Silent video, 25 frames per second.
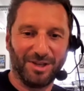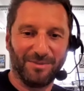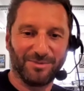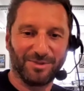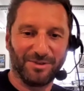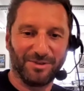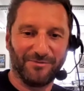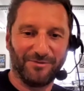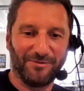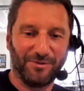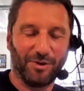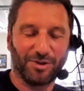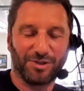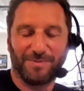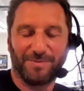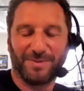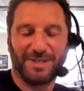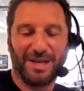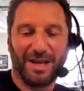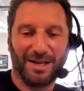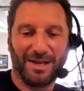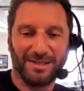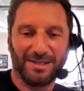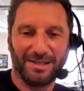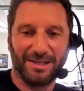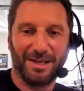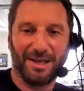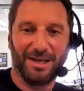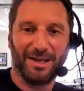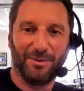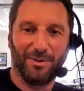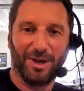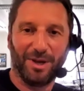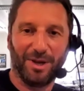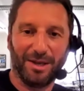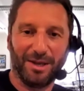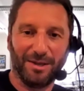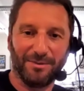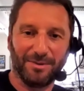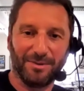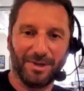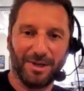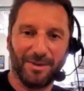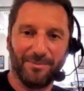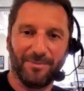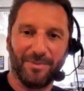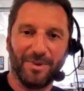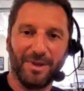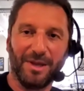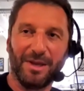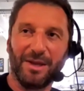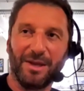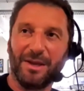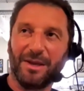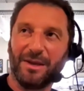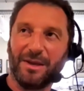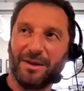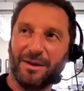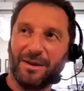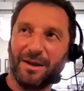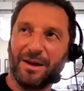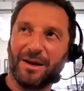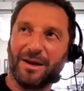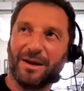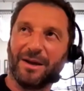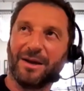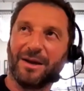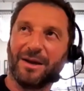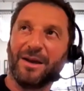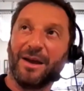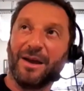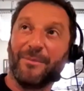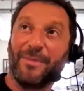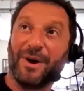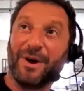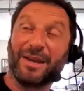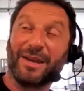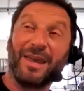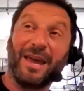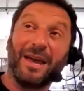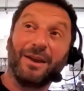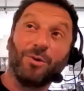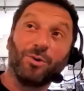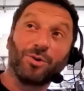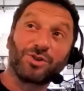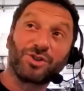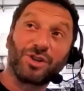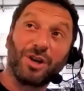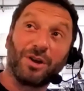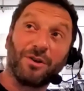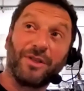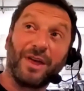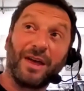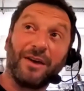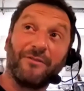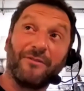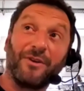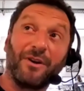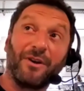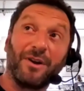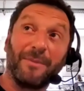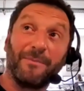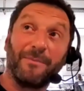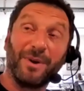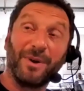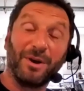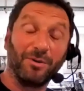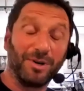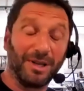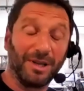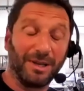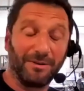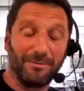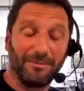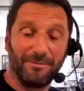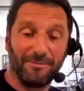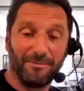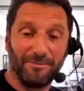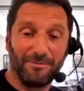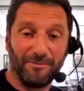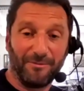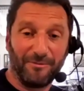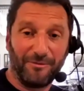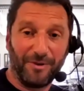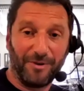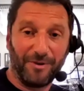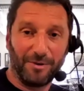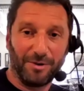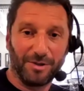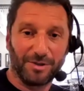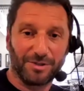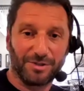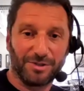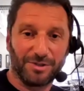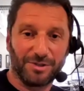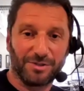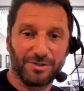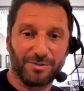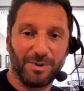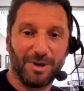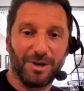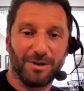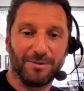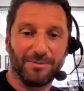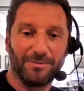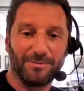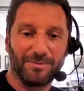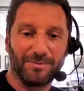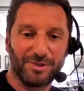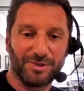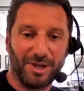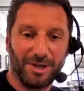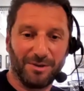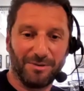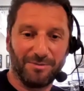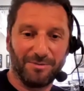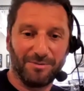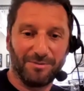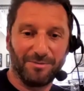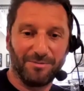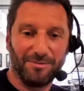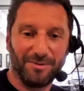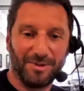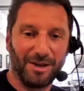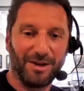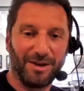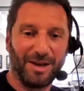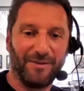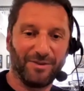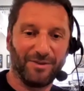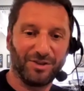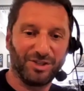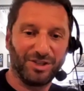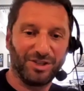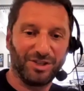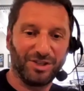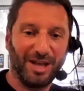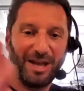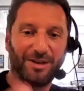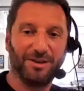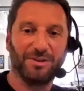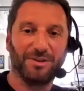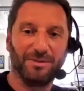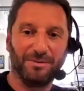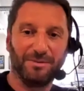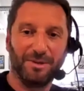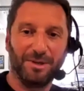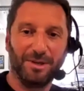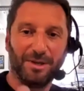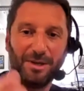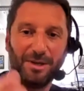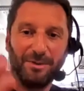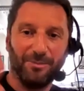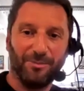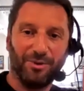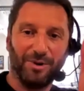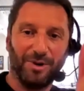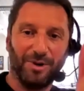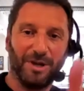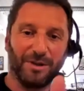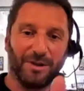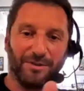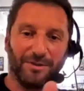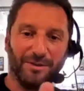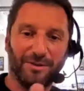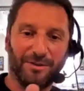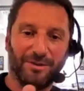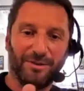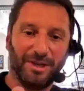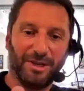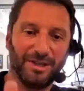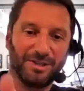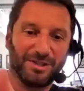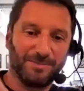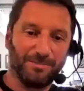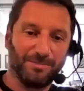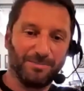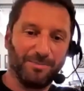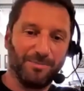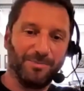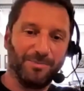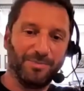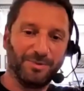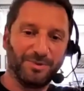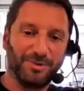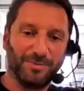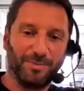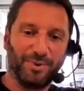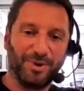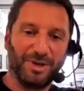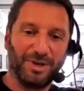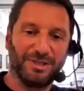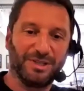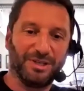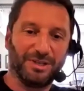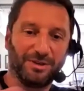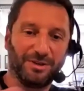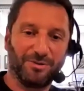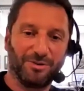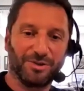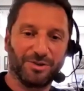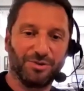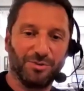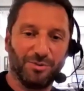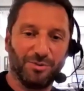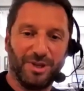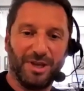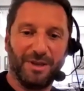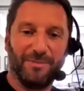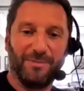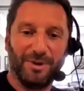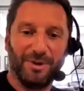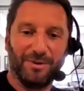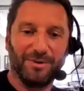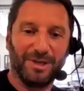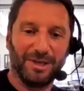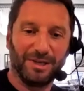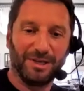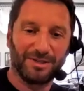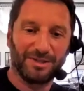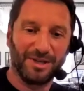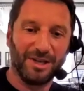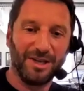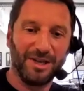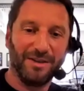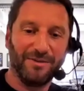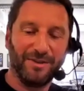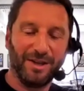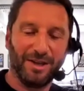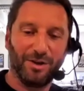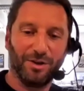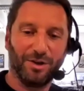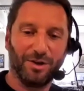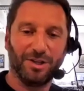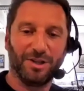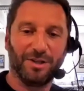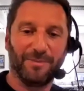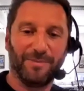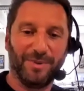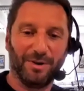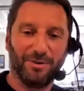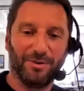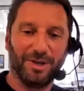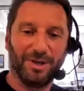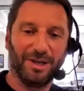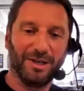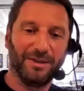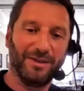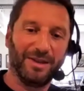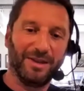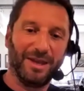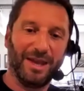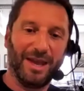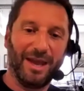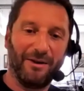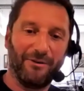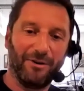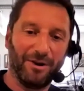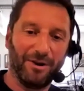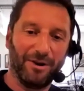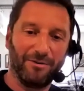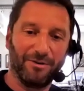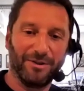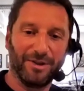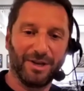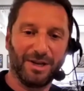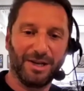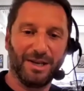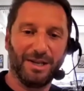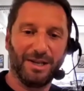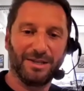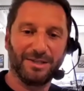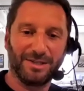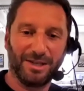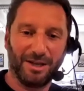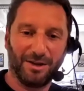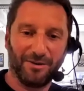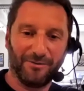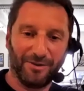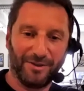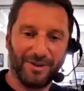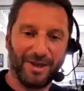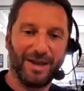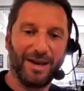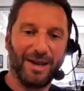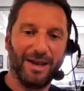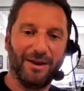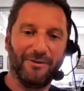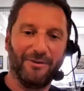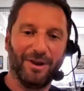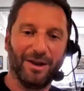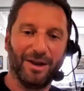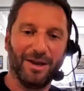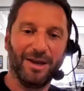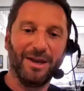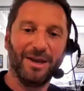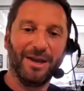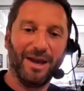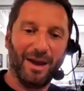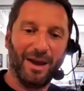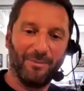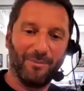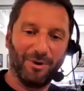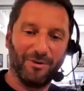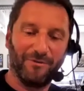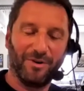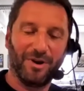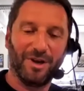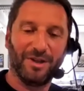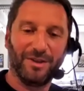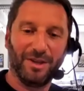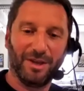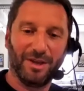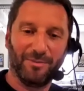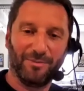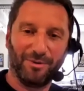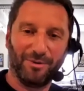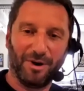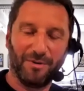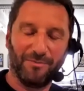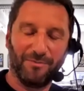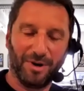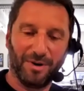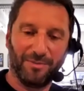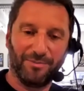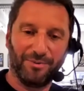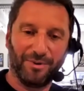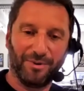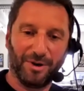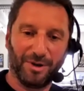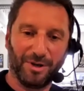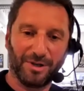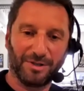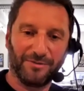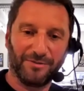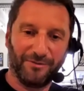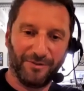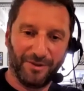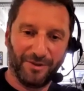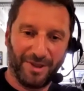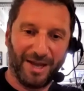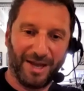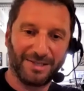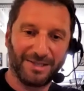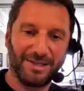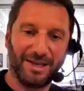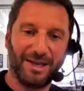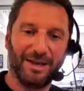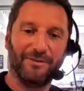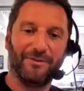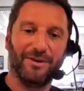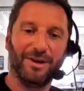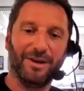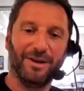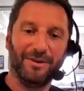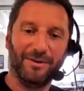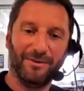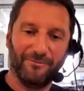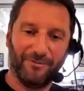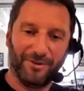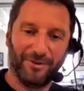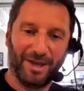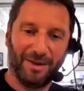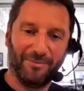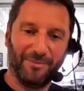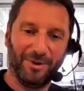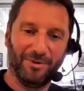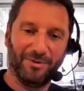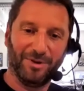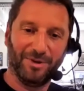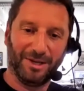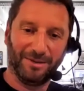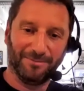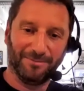of hospitality anyway. And but again, also they're very building focused as well. So they don't have a standard product it's printed across all their buildings. They look at the building and the area and the clientele for that area and provide the appropriate product for that area and for that building.